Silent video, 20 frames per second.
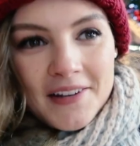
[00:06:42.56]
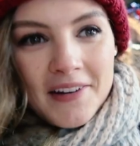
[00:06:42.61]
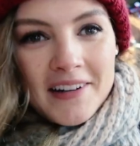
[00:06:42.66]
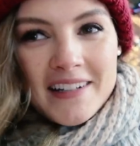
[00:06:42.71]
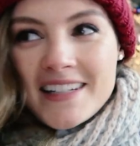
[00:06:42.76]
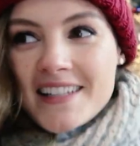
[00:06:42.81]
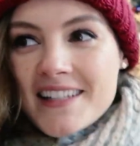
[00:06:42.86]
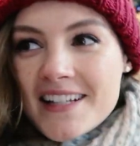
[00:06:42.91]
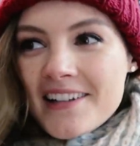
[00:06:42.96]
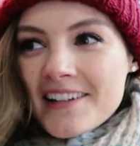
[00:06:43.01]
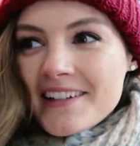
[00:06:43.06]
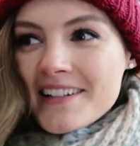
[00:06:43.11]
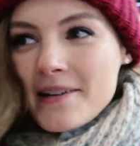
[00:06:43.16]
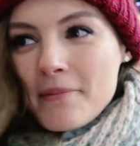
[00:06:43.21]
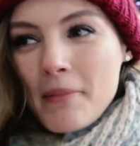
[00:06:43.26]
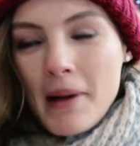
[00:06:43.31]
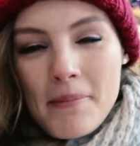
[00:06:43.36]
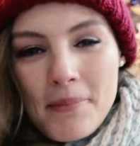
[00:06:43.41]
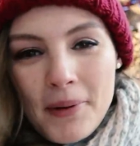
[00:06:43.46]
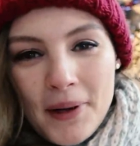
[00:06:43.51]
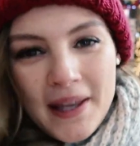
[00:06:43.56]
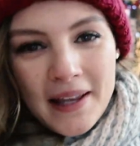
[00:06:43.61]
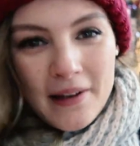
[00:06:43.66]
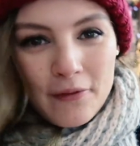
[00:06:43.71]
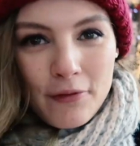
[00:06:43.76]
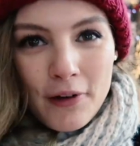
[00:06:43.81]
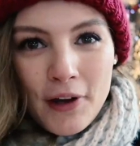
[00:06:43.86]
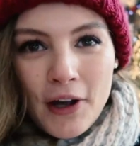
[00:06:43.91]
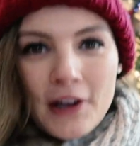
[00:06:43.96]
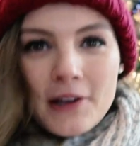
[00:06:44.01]
So I just looked at my booking
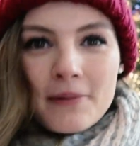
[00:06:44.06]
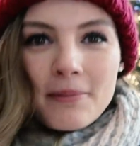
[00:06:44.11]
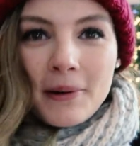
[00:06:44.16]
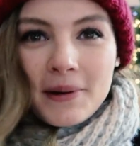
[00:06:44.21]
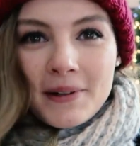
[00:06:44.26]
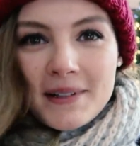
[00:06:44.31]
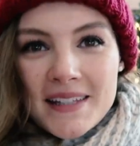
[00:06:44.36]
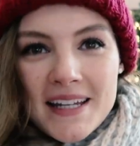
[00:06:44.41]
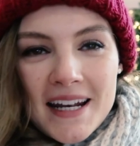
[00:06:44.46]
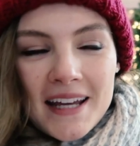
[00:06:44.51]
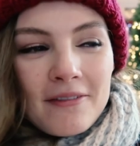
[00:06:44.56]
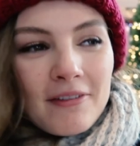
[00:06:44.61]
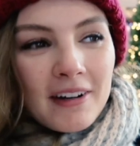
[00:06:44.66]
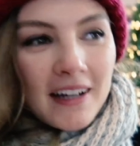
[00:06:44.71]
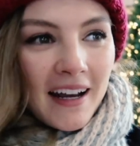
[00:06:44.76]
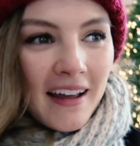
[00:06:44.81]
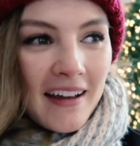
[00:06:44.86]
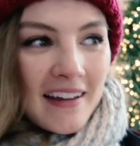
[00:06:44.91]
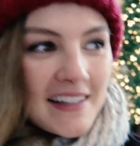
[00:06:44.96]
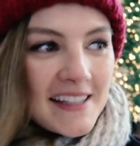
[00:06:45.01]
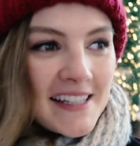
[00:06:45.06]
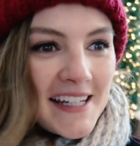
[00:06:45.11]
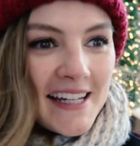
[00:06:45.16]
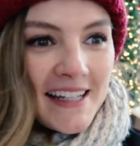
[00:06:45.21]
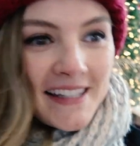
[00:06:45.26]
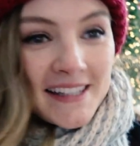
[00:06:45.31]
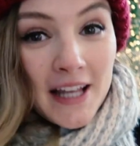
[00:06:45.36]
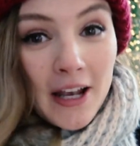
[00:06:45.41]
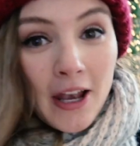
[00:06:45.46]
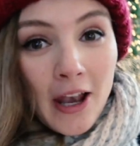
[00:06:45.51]
for Co-box and I realised
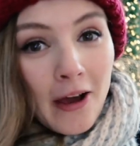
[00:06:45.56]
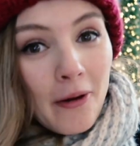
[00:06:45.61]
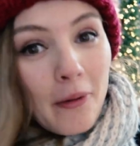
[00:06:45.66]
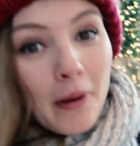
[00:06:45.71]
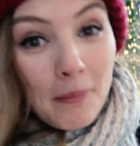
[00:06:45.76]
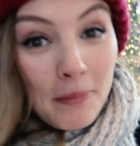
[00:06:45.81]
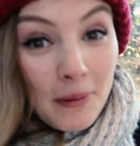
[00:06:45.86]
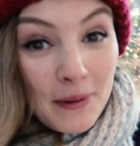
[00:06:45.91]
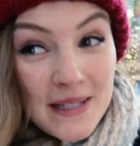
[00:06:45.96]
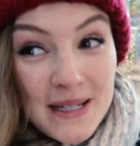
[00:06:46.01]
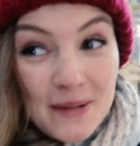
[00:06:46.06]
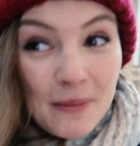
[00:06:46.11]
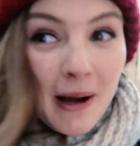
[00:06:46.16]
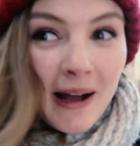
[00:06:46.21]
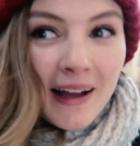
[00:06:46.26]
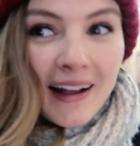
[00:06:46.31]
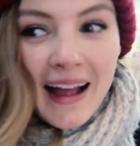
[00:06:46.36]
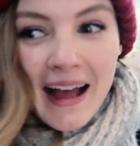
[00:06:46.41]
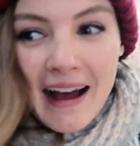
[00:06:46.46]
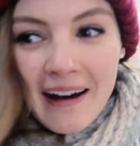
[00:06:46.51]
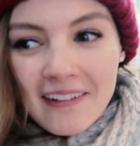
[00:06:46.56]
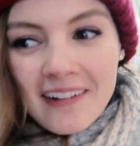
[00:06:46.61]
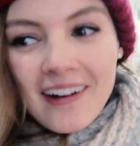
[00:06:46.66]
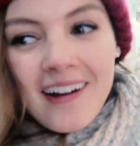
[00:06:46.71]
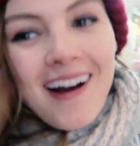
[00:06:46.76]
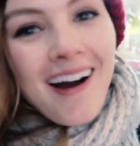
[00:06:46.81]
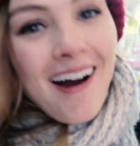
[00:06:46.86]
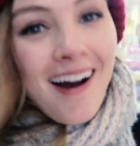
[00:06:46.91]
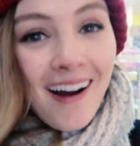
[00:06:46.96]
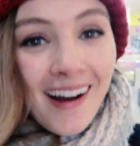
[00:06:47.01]
it's a lower body workout.
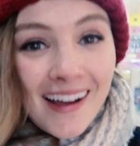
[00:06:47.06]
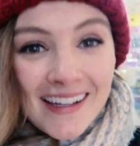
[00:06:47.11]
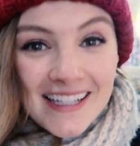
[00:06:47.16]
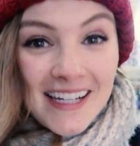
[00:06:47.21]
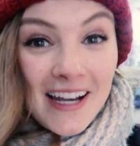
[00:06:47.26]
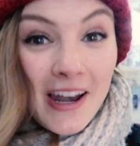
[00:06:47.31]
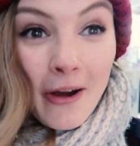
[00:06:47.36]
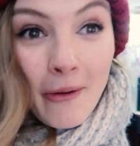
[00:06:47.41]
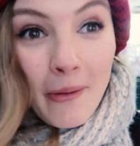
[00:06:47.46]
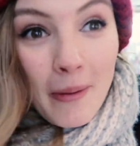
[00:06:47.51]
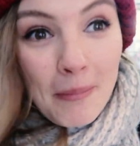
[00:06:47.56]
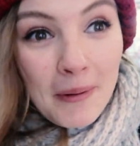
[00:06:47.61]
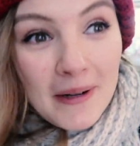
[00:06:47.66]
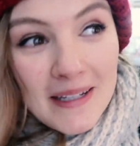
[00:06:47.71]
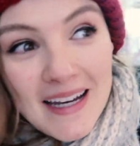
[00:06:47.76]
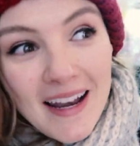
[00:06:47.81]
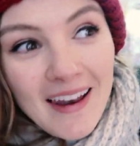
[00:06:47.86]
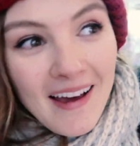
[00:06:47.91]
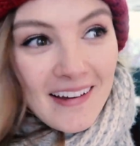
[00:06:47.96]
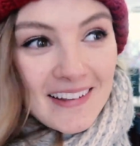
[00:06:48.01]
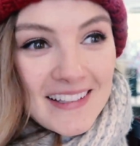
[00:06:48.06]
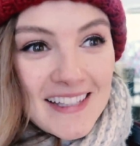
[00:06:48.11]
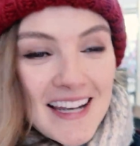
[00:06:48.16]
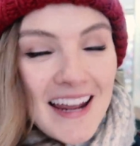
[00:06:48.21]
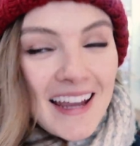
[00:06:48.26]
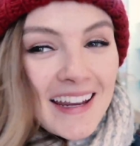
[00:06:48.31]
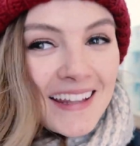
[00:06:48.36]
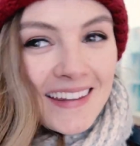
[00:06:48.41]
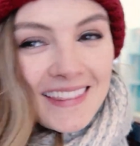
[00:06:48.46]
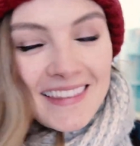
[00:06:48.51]
I did lower body last
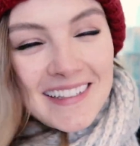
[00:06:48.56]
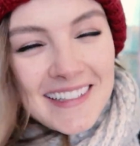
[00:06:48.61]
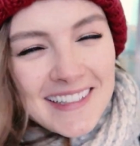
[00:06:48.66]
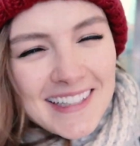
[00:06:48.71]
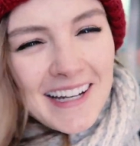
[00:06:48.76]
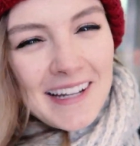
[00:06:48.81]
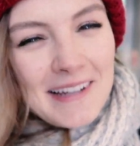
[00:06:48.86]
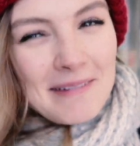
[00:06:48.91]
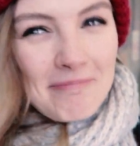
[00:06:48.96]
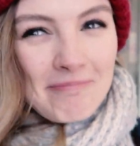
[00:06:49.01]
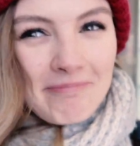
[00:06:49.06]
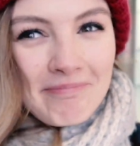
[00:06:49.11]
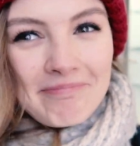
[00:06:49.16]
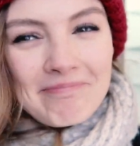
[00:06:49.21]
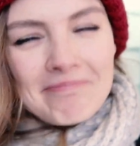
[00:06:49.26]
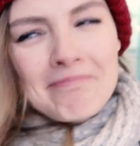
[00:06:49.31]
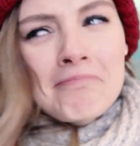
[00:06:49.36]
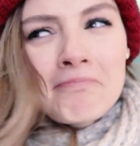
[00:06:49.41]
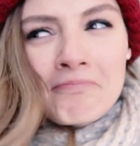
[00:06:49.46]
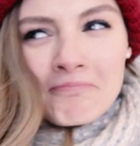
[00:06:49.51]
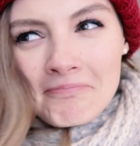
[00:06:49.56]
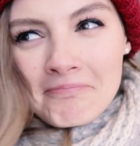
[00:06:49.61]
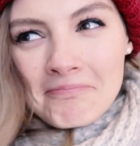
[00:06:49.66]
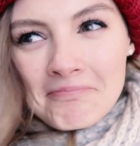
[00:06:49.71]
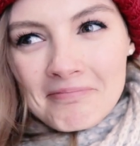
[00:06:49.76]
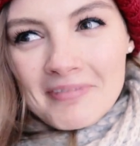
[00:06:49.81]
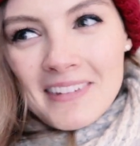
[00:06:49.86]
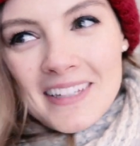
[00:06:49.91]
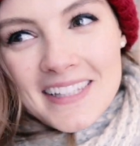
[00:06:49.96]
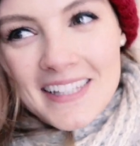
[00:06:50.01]
night at the gym.
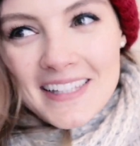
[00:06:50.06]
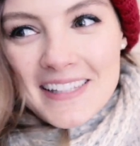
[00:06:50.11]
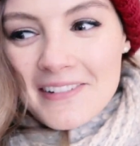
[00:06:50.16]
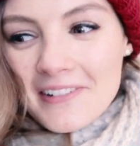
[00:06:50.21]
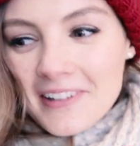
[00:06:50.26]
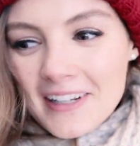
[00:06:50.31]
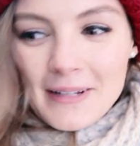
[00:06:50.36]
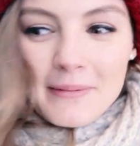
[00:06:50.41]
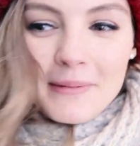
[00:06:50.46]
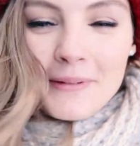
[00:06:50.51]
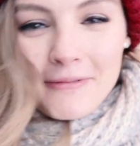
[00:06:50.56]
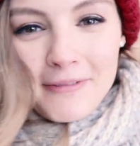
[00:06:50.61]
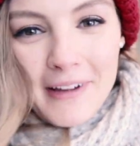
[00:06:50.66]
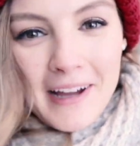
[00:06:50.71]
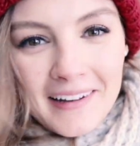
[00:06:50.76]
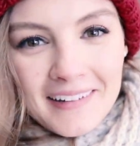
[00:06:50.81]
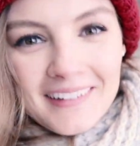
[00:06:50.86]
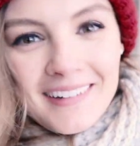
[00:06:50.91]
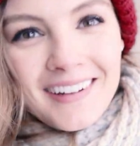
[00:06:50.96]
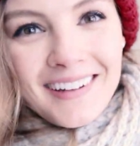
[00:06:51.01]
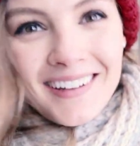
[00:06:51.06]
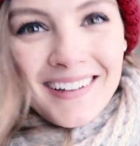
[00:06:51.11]
This is not going to be fun.